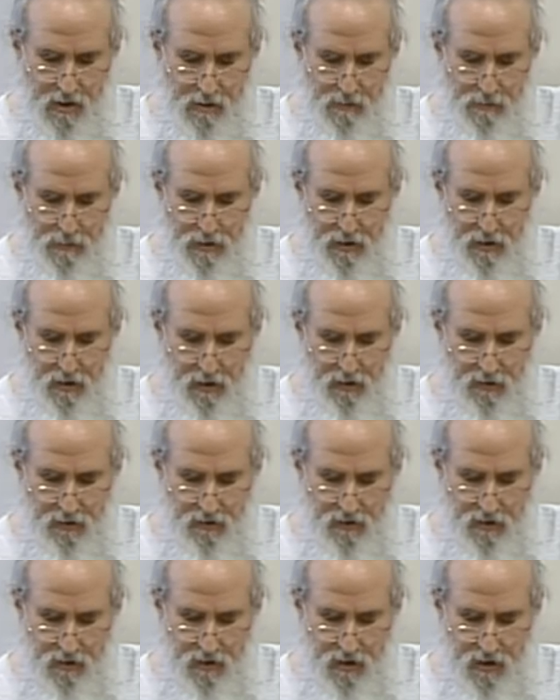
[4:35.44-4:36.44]
it builds.
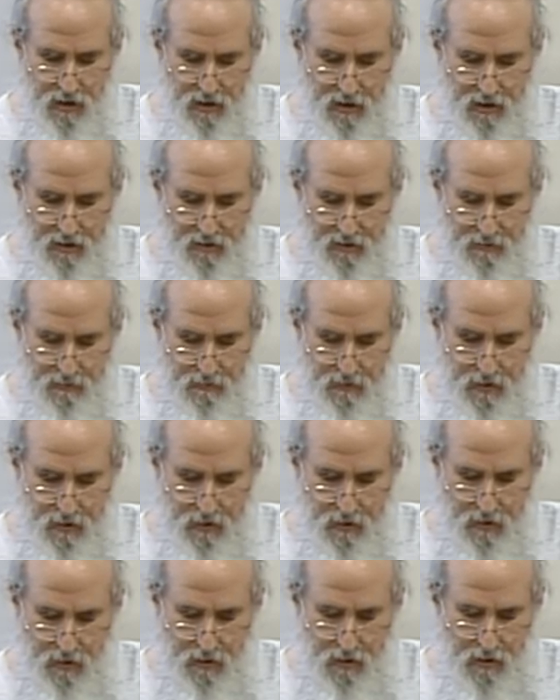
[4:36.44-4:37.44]
So you get like some
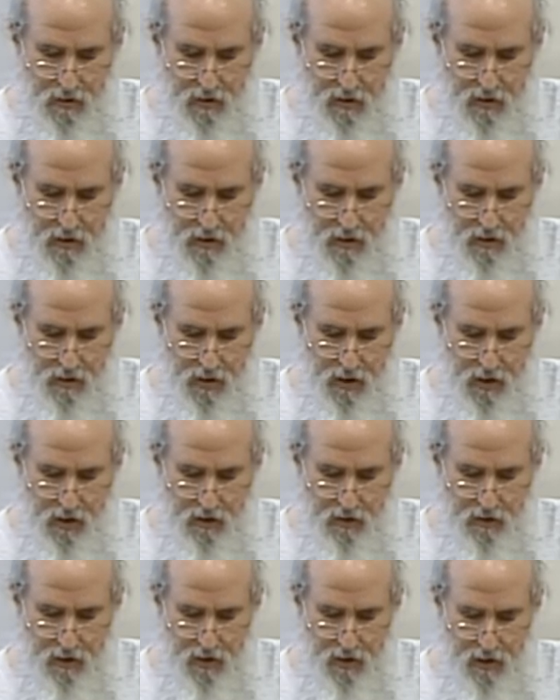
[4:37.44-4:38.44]
little
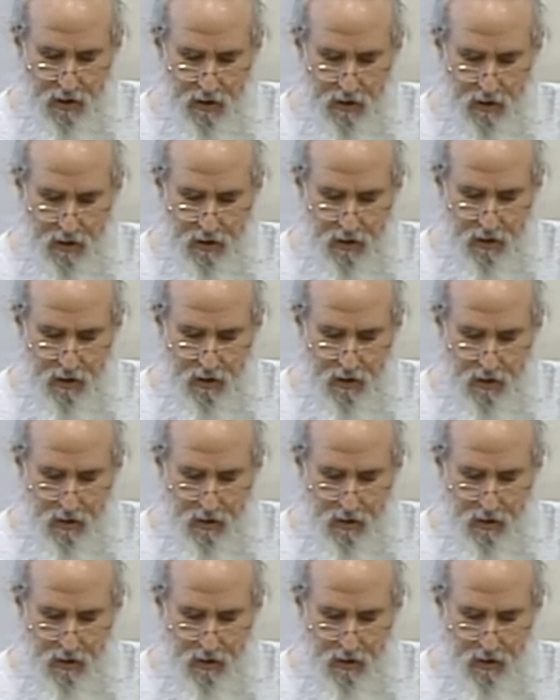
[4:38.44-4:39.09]
thing, like uh,